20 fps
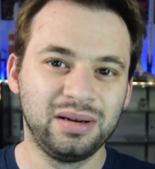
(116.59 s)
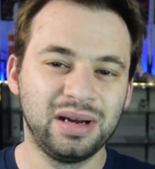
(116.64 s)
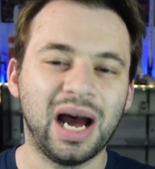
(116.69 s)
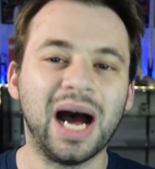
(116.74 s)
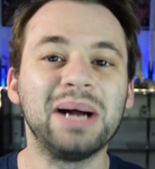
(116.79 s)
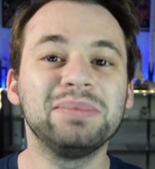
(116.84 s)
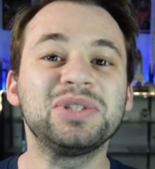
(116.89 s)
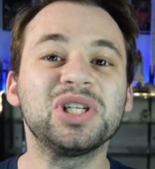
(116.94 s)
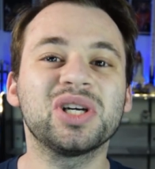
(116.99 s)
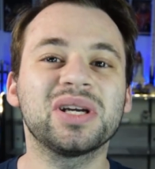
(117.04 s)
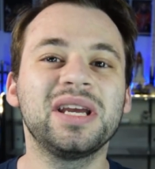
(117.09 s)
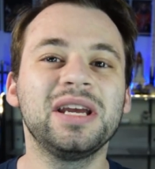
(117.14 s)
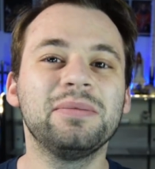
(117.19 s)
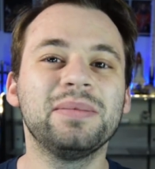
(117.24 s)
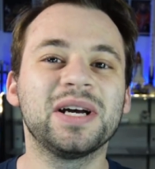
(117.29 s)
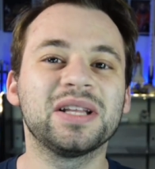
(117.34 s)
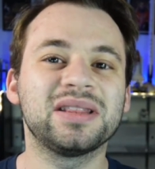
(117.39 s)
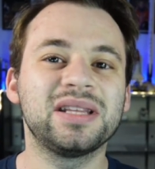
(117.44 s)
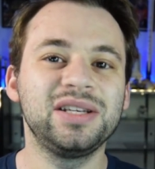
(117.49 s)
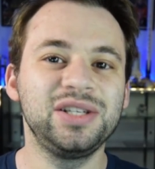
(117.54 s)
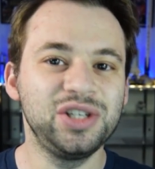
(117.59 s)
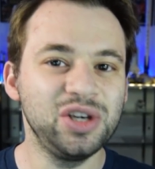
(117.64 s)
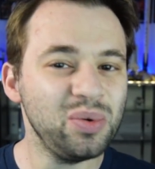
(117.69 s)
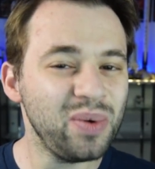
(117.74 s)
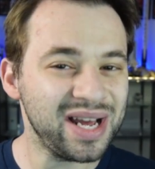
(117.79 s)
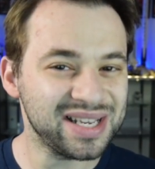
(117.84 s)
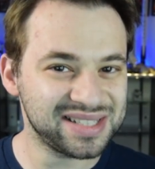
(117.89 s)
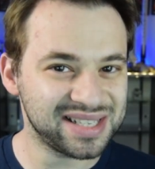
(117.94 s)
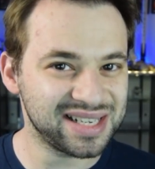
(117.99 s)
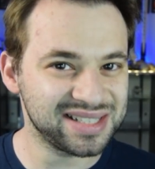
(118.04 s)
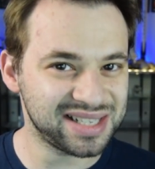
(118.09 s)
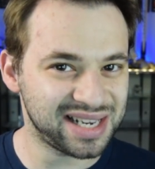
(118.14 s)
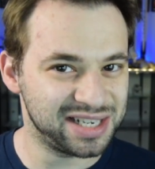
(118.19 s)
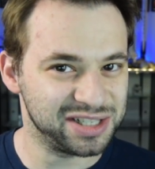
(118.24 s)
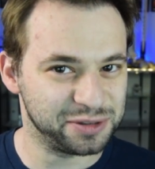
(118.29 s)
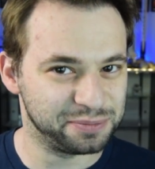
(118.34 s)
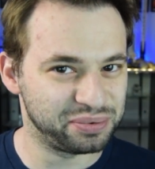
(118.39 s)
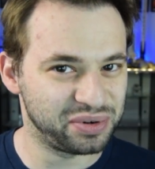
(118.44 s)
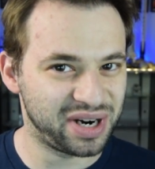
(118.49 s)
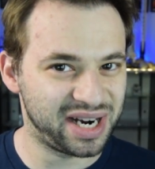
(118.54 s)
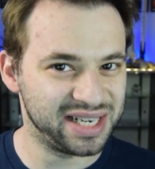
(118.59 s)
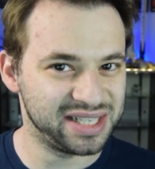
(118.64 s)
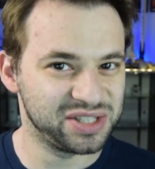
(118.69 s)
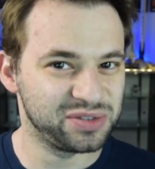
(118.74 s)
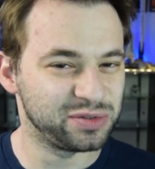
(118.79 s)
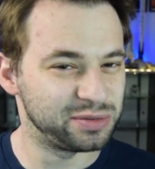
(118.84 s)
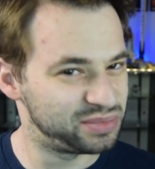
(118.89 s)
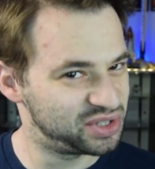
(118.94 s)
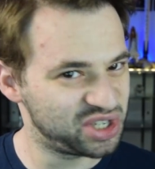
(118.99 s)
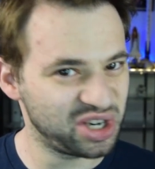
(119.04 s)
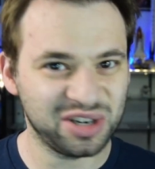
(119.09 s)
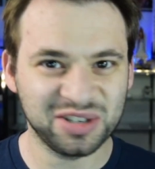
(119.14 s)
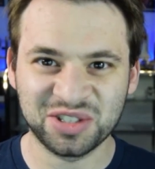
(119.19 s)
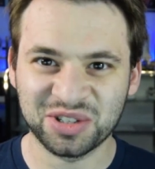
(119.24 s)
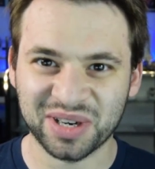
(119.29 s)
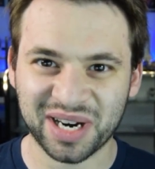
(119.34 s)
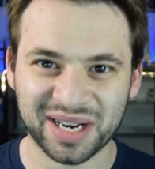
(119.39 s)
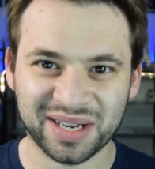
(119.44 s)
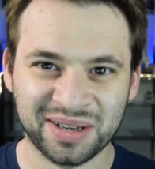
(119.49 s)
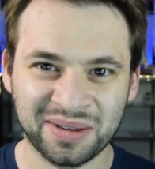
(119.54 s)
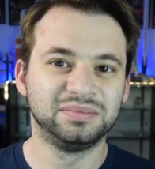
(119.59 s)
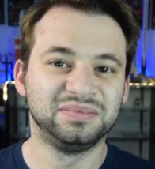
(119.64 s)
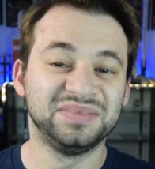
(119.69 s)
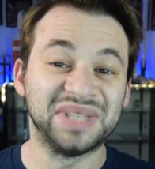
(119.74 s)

I'm talking about the USS Enterprise from Star Trek.